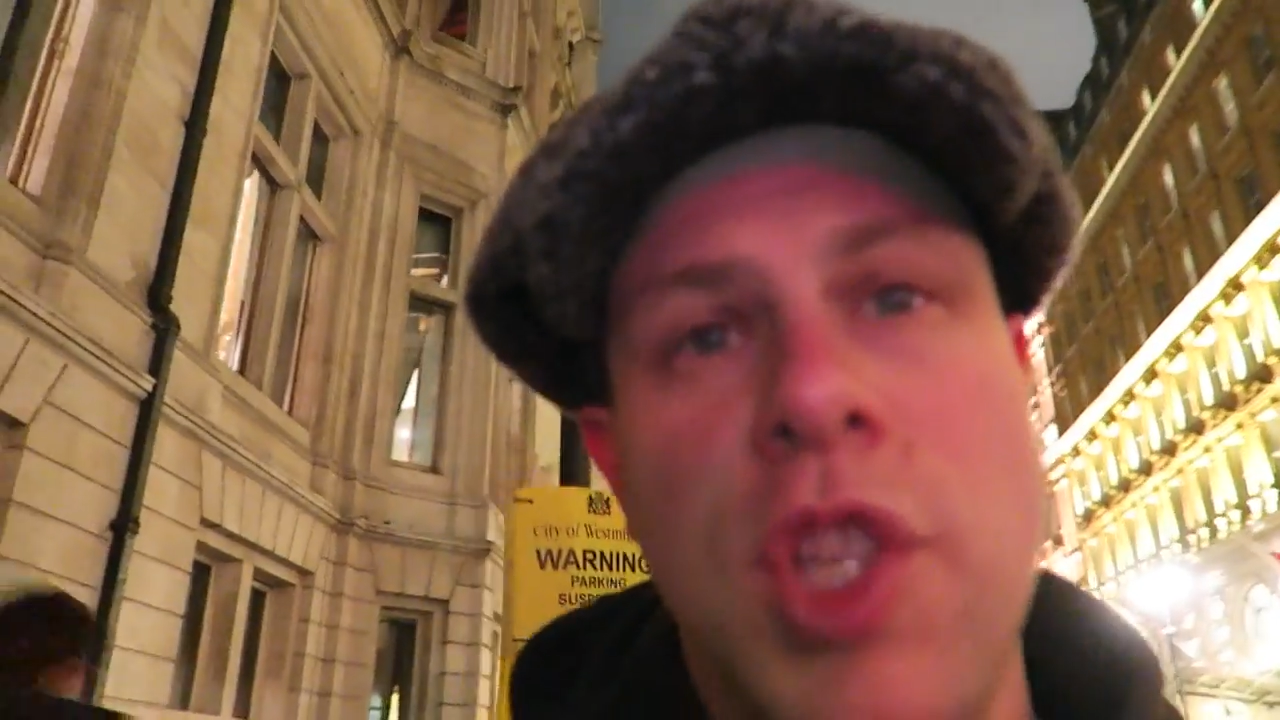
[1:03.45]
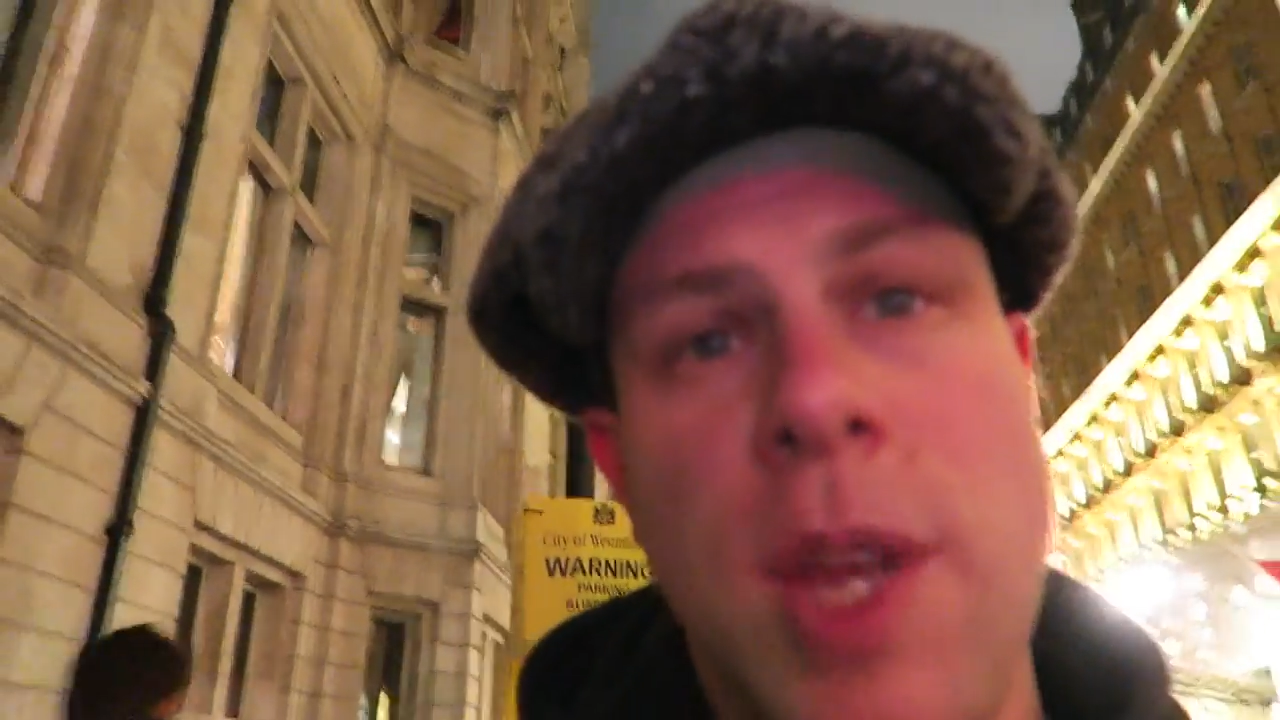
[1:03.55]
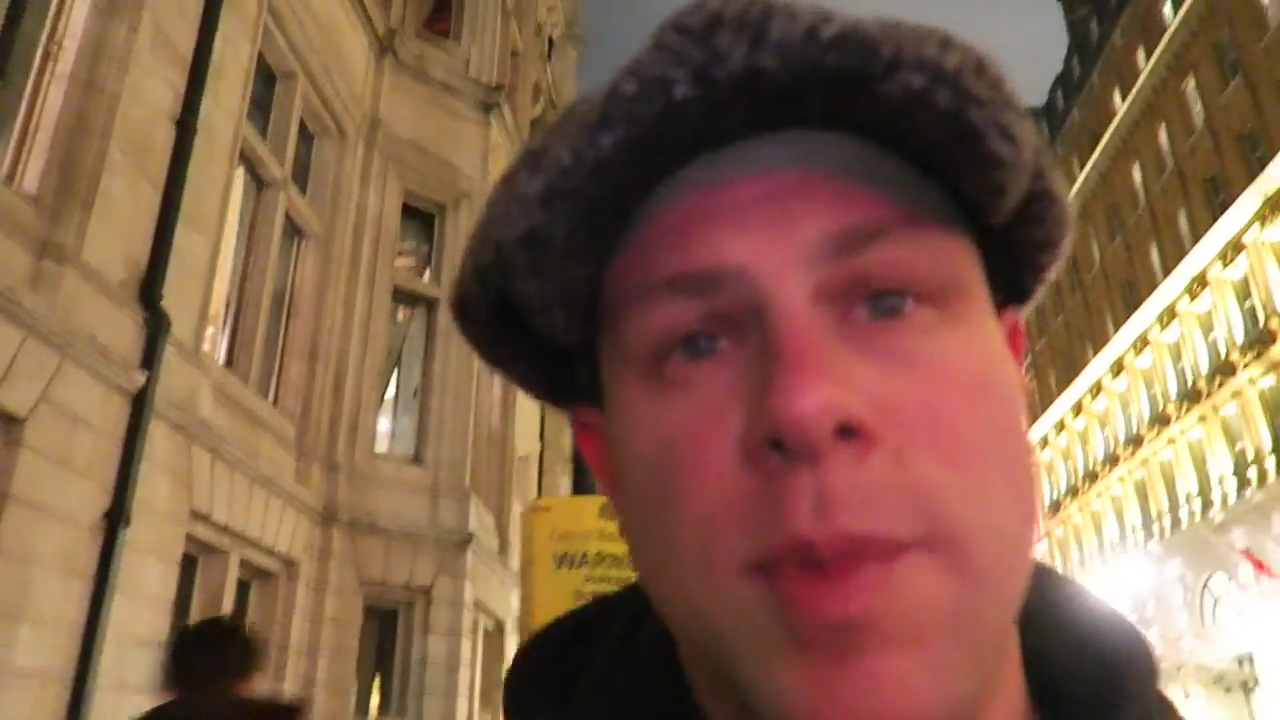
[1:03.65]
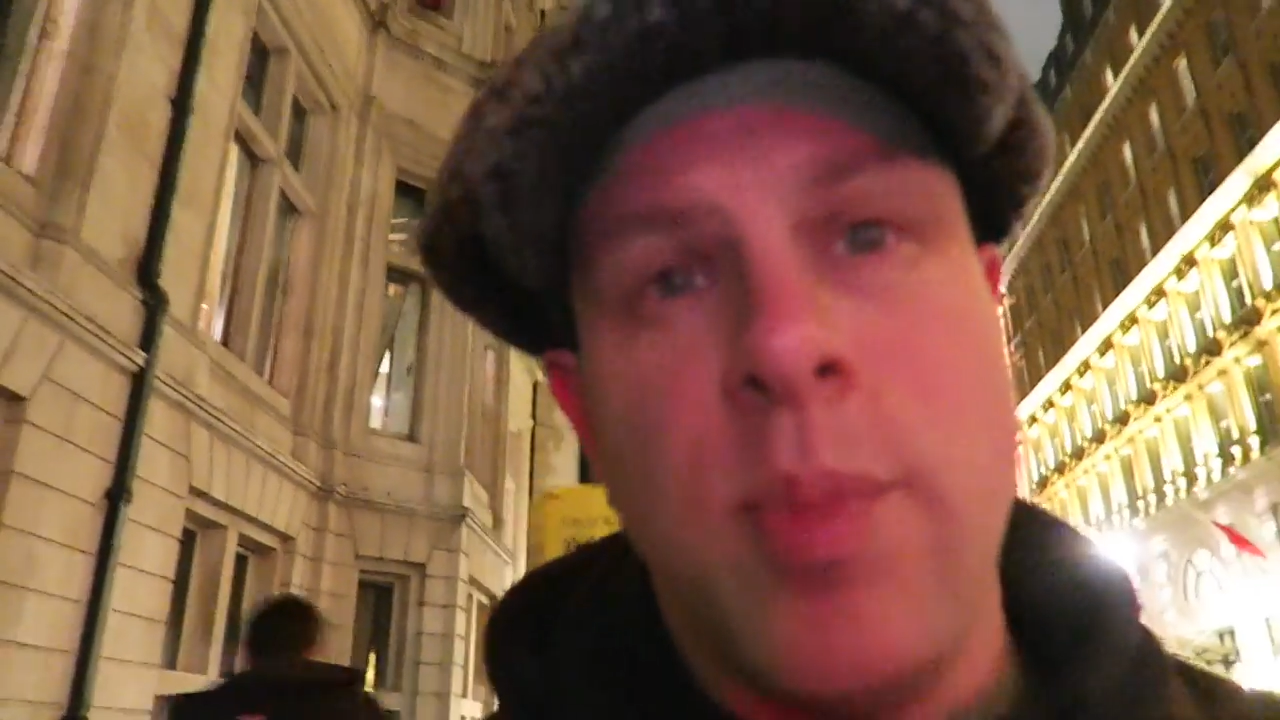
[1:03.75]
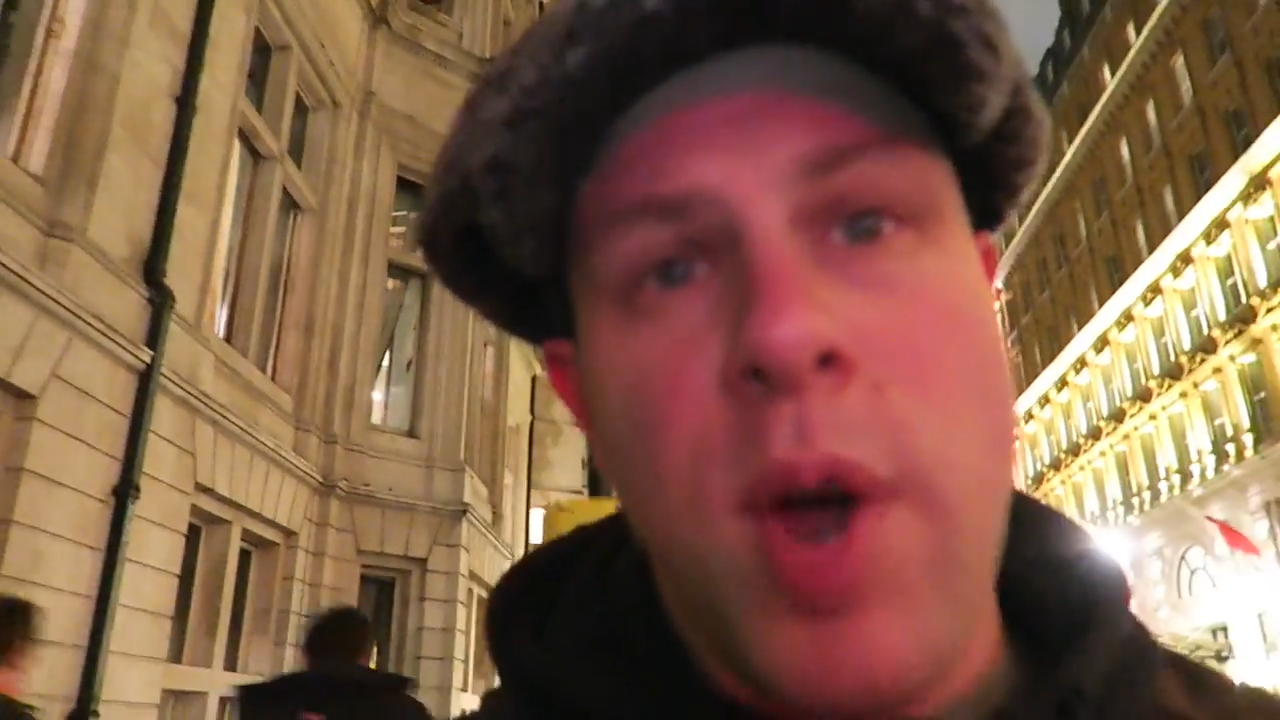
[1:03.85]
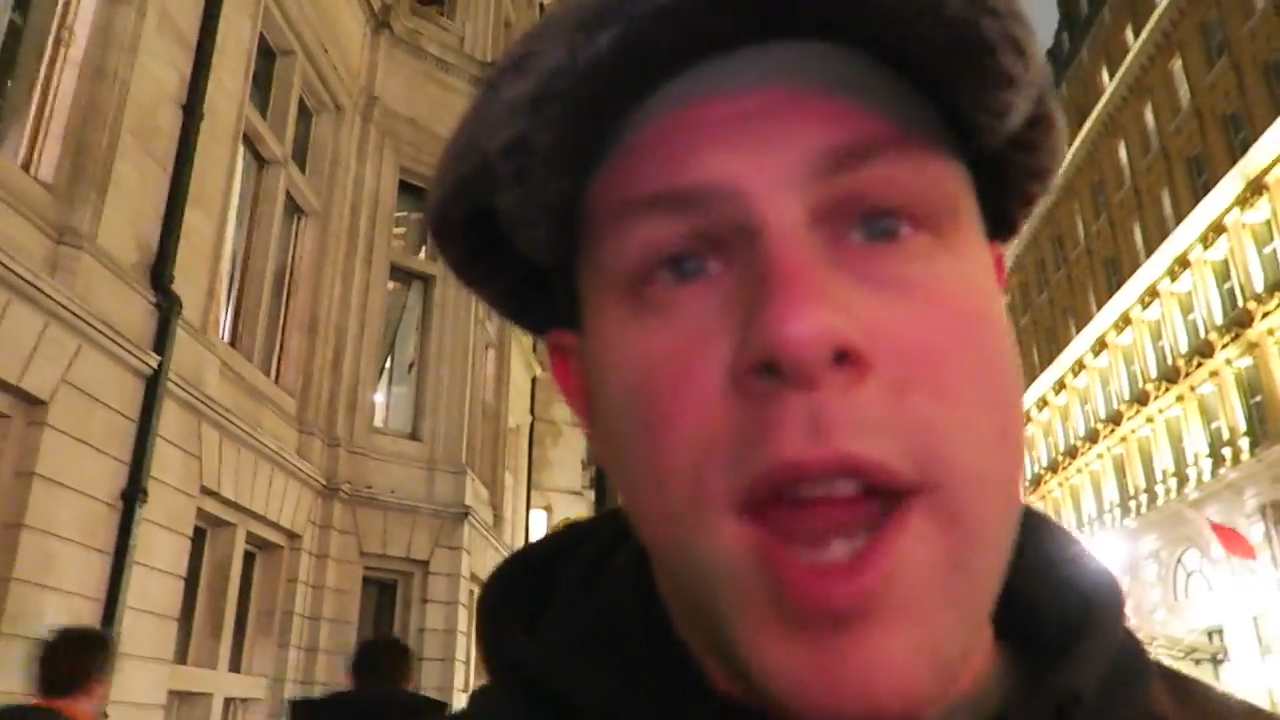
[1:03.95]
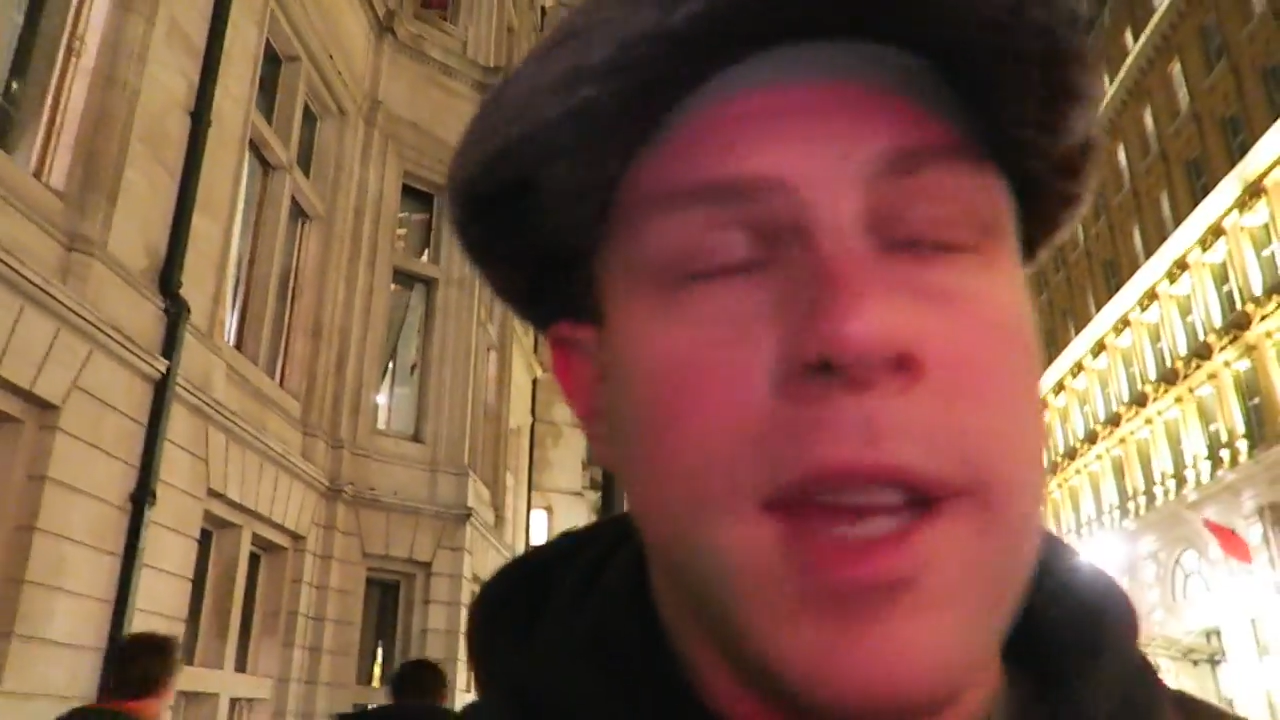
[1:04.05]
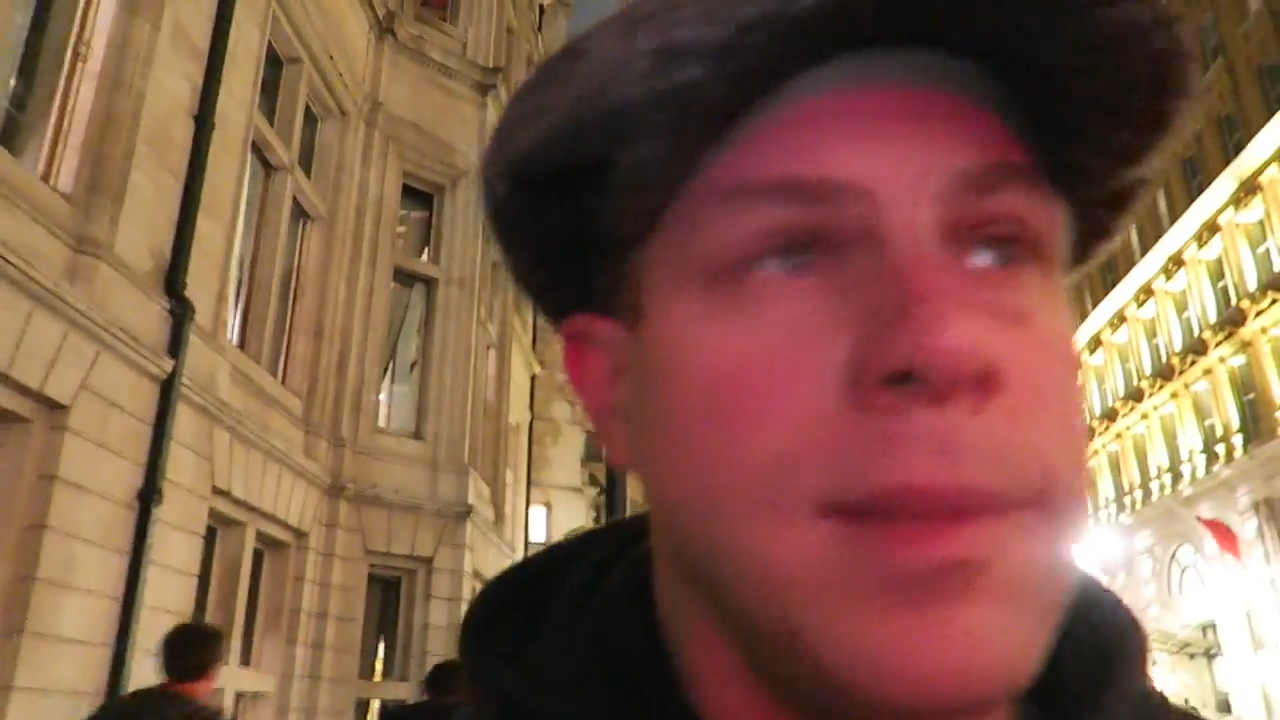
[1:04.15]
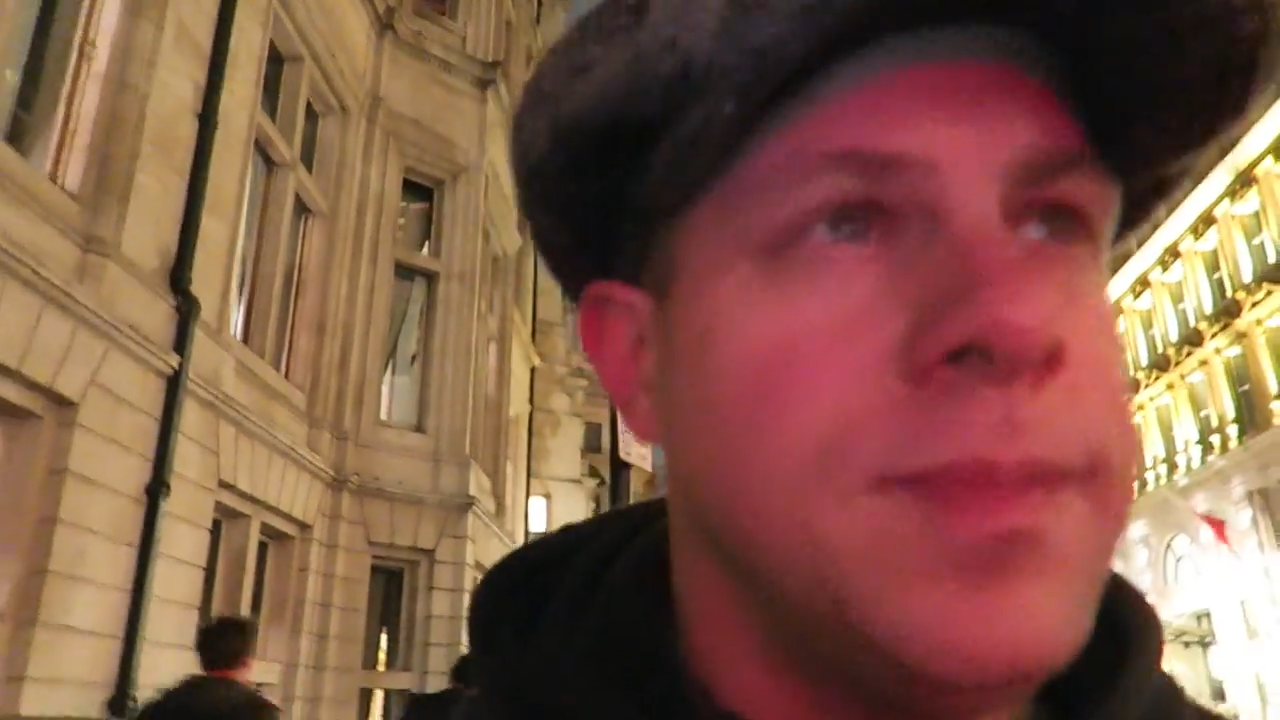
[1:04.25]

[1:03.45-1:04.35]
chips, bread.